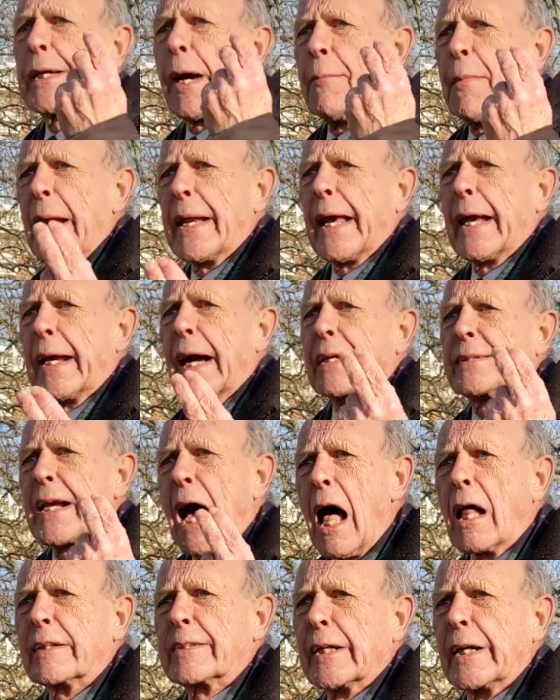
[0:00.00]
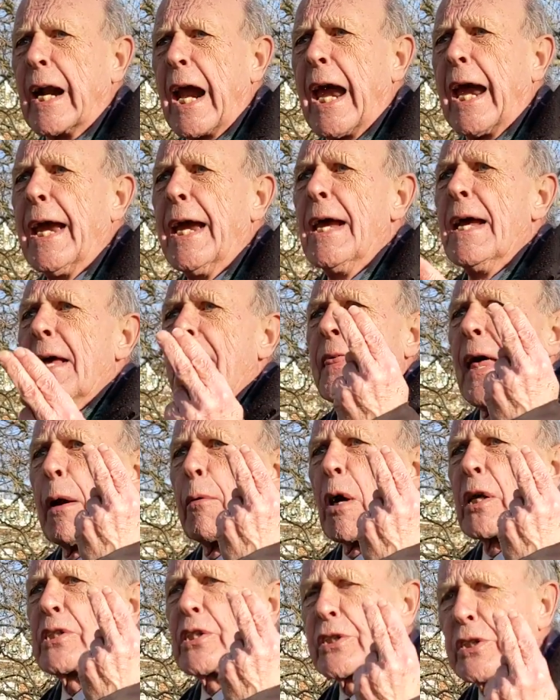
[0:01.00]
committing adultery, they
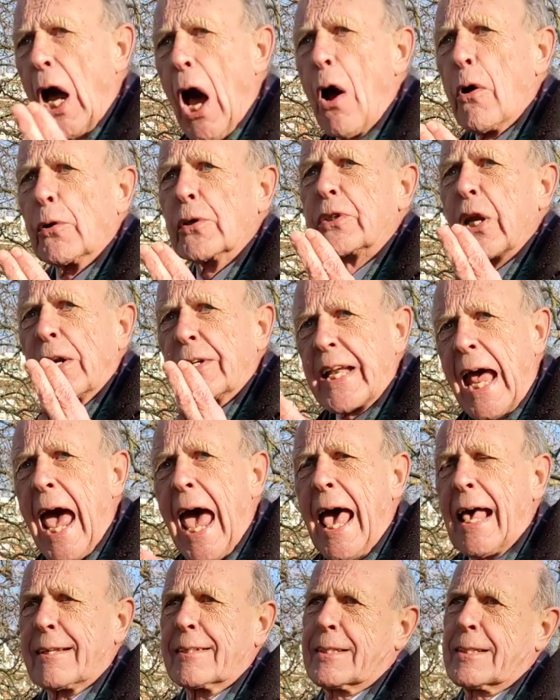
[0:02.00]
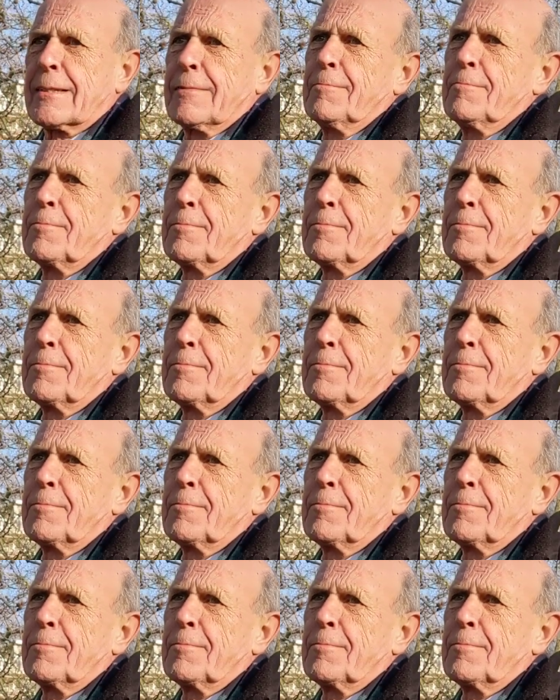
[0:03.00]
were stoned to death.